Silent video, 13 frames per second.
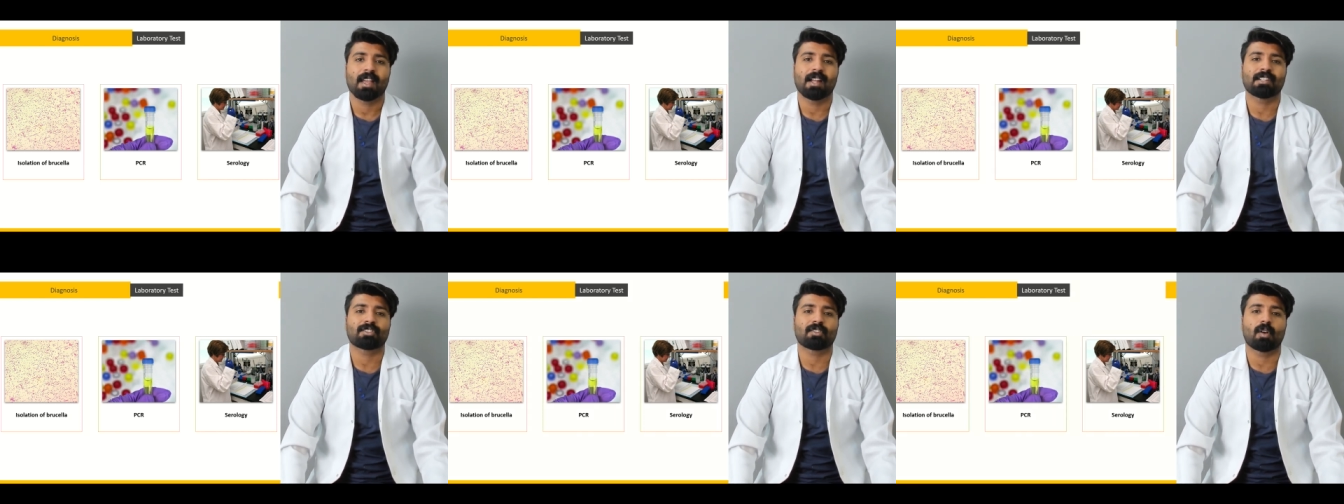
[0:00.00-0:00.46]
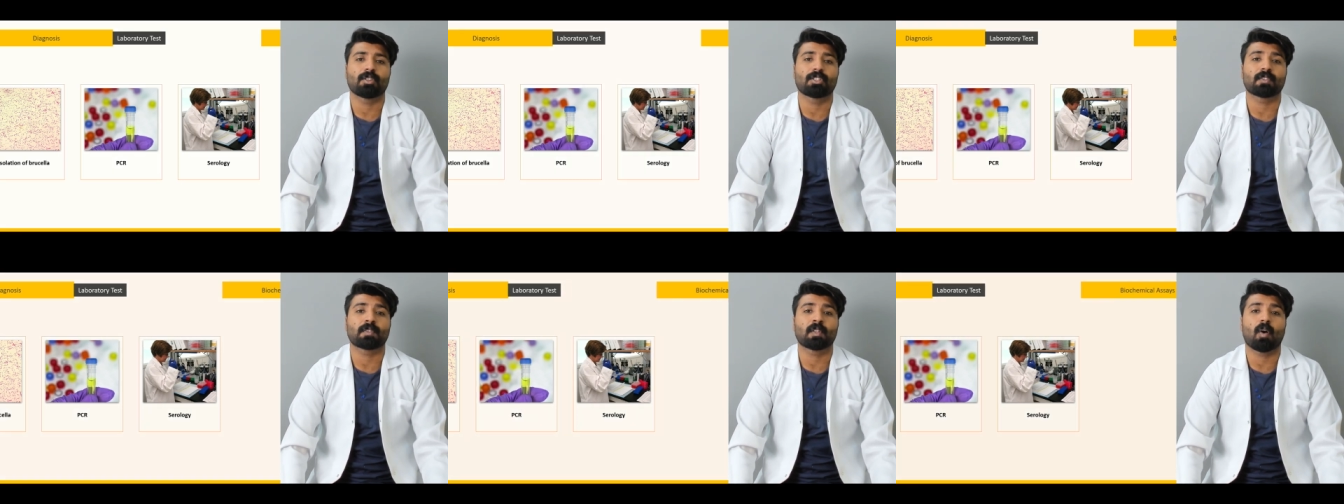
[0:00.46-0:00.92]
and
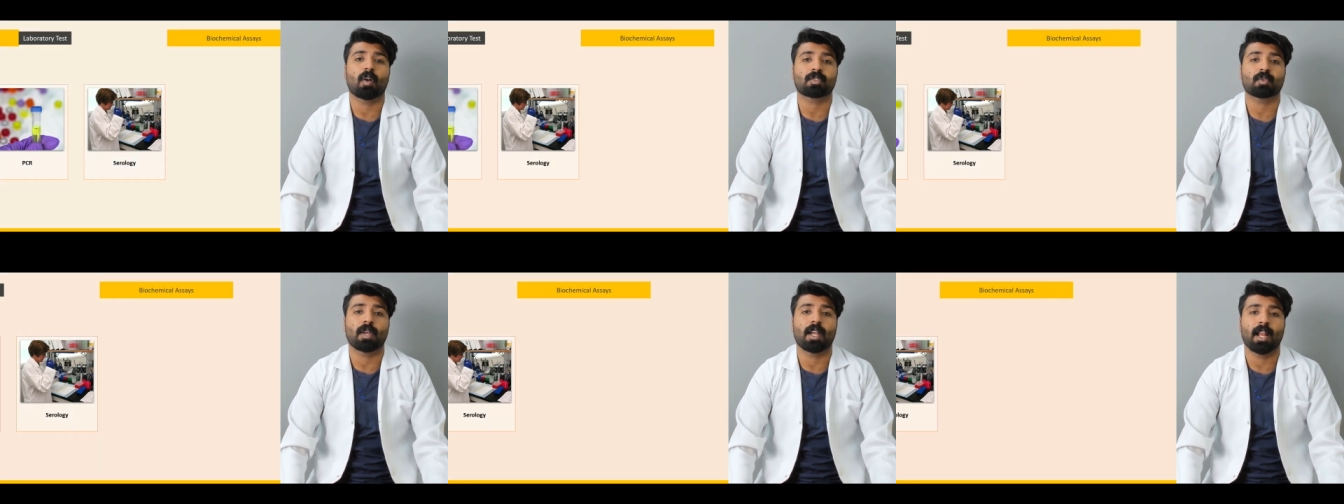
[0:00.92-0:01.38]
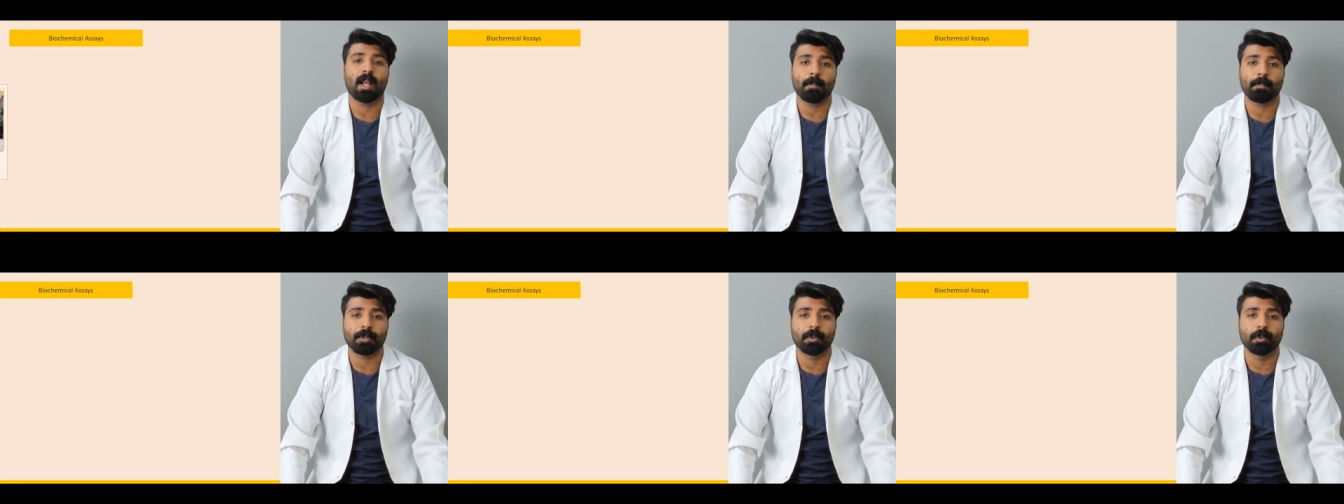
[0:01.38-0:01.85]
serologies will also
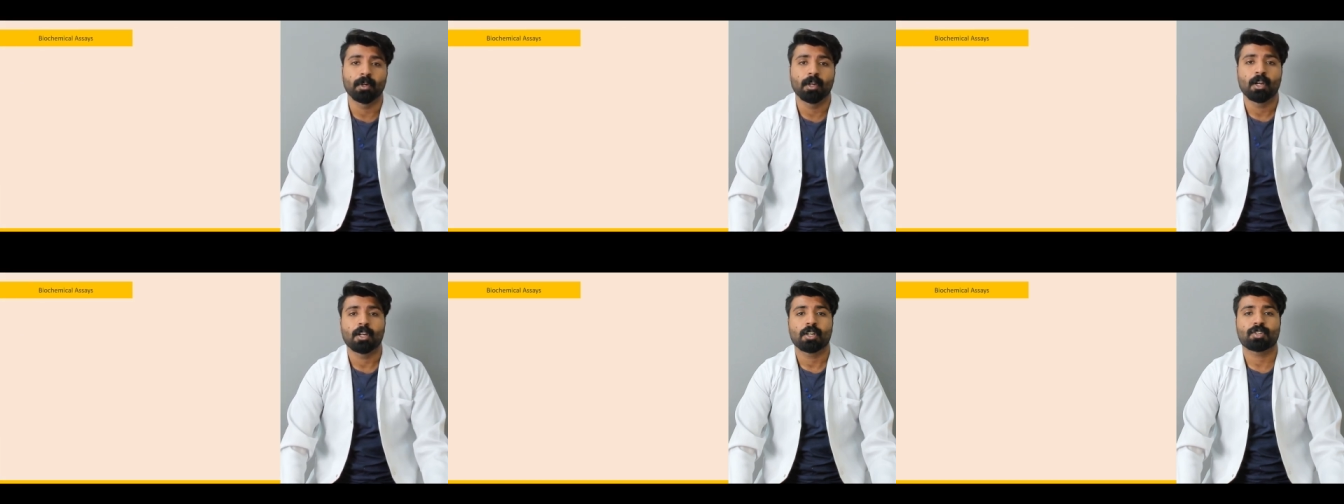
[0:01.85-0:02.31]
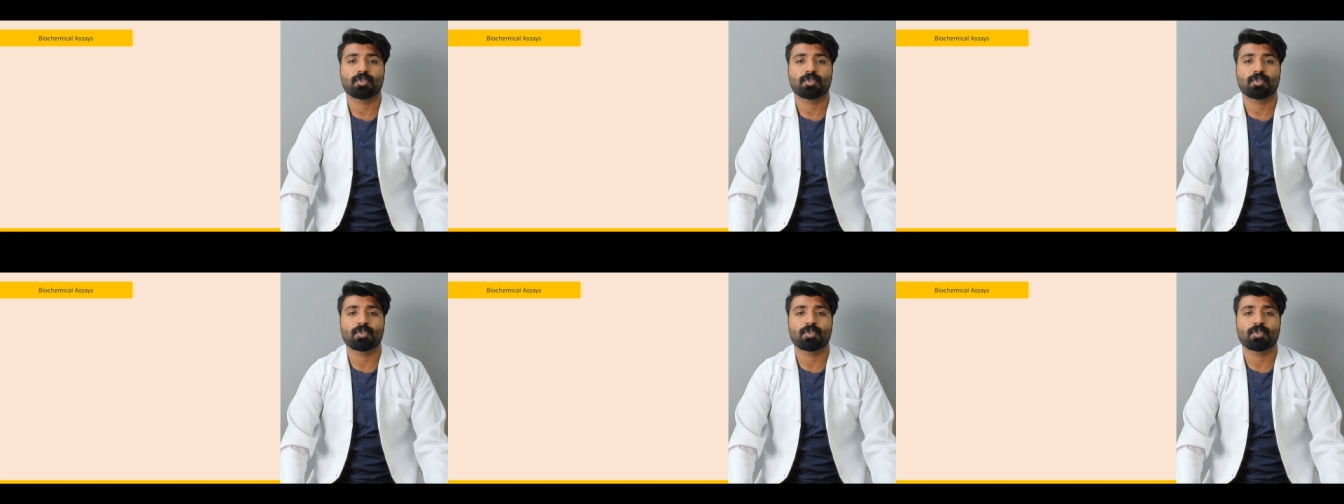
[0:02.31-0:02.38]
help you